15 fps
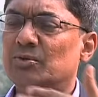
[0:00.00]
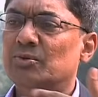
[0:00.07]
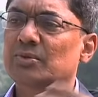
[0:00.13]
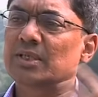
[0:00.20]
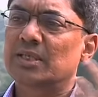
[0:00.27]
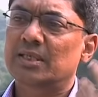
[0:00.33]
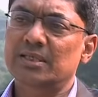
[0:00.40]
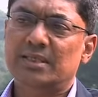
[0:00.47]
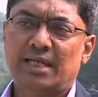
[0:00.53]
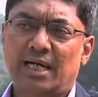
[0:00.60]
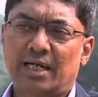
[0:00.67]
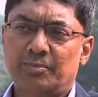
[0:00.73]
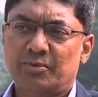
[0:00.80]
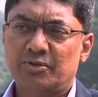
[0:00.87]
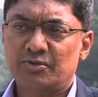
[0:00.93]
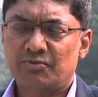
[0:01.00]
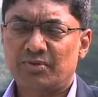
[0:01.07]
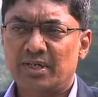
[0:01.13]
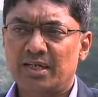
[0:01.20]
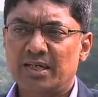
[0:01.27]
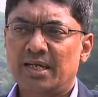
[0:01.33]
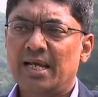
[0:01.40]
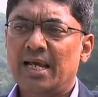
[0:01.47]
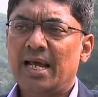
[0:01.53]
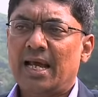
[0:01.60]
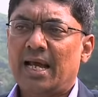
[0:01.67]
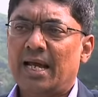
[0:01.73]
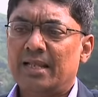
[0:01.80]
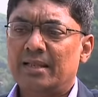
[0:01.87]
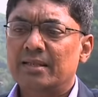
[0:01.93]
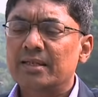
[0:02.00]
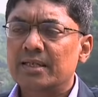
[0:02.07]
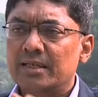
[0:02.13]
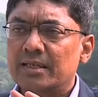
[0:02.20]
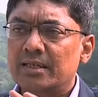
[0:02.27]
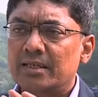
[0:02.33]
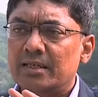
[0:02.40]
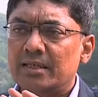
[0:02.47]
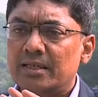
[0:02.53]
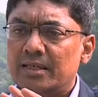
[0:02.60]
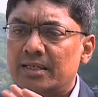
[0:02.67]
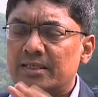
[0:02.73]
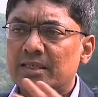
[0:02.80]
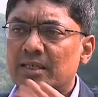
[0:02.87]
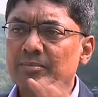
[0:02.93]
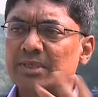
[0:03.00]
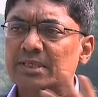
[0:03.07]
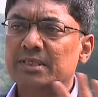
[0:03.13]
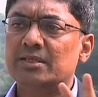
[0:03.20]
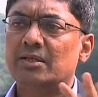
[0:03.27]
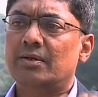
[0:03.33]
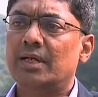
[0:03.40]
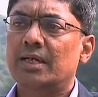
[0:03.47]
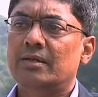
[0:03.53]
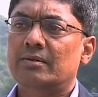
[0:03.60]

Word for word: through the Earth's atmosphere and the disturbances or